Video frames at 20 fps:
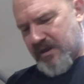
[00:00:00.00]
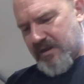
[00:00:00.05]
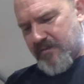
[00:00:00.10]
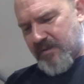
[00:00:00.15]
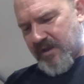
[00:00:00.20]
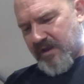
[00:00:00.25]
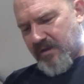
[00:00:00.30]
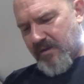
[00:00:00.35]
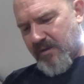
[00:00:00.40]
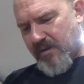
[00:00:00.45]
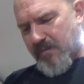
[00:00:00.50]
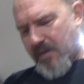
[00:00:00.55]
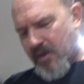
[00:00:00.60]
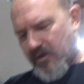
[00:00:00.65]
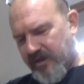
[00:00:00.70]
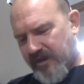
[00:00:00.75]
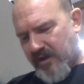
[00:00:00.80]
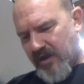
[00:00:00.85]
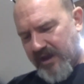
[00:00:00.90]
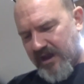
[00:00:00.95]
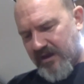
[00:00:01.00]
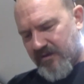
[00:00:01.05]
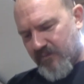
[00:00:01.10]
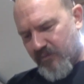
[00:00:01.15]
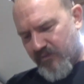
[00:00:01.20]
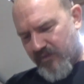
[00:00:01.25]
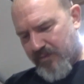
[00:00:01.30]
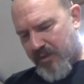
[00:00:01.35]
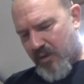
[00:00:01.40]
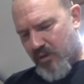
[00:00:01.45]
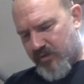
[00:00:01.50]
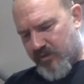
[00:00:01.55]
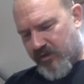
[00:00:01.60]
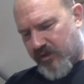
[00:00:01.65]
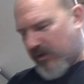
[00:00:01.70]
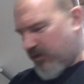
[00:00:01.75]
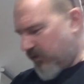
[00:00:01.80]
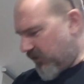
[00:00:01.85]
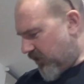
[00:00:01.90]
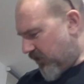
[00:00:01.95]
But Martin, I can report
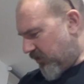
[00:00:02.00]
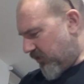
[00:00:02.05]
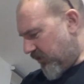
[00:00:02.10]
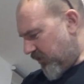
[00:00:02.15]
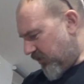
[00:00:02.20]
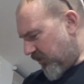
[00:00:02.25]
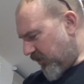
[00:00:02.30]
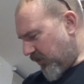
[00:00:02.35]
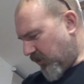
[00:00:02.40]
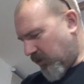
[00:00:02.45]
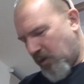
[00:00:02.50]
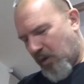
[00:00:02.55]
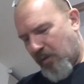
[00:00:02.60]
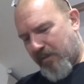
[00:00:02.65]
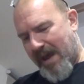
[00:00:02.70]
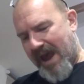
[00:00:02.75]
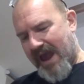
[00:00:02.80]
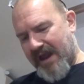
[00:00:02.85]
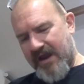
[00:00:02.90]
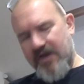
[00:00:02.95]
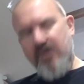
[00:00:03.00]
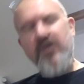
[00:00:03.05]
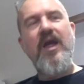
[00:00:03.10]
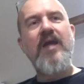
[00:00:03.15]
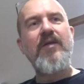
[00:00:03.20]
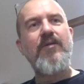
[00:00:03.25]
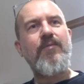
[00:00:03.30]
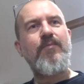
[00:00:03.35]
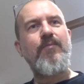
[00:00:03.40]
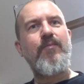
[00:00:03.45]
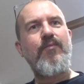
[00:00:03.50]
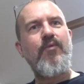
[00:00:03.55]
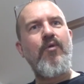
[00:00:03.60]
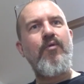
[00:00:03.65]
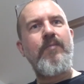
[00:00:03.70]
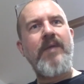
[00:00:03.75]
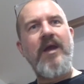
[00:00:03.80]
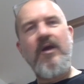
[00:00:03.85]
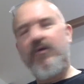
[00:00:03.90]
to you, your package has brought me